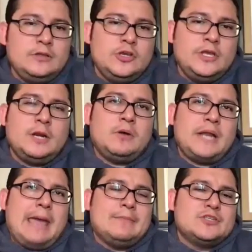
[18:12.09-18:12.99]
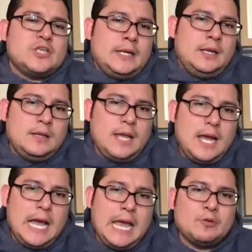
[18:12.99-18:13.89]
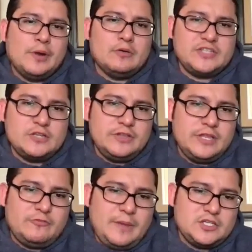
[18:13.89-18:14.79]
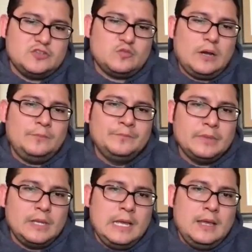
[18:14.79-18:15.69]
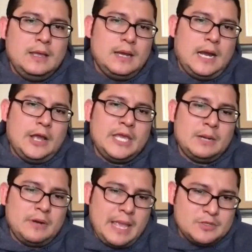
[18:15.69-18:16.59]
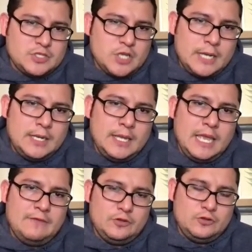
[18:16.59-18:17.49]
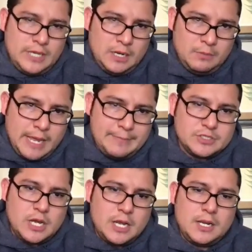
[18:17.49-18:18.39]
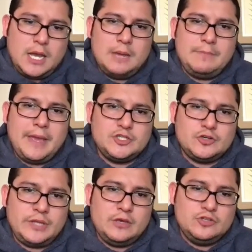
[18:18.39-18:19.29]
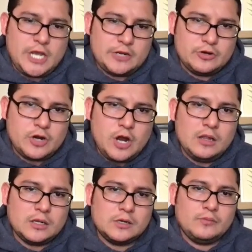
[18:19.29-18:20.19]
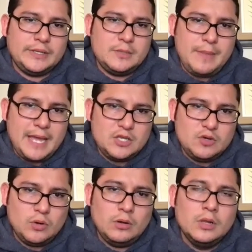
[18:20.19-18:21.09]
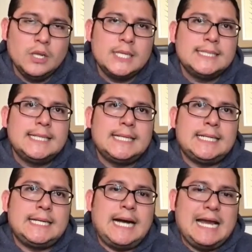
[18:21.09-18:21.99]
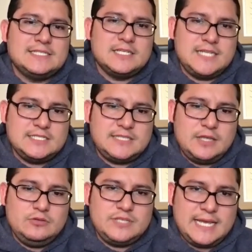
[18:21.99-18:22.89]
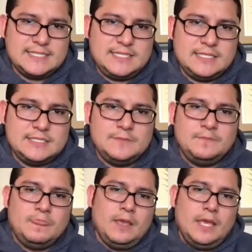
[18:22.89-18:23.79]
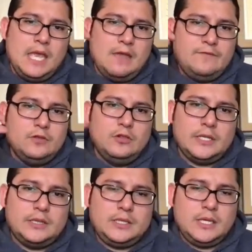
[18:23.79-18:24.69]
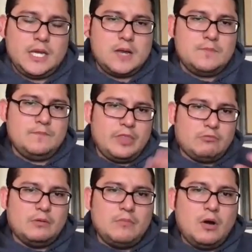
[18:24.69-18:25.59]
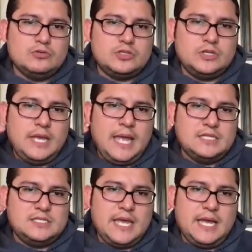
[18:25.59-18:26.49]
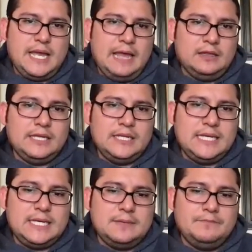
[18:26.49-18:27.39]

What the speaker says: get them on Amazon, and Maria will send you the information as well. You can get them on Amazon. If you do get them on Amazon, make sure that you check your collar, read the manual. I suggest that you test it. If you look at the remote, it's a LED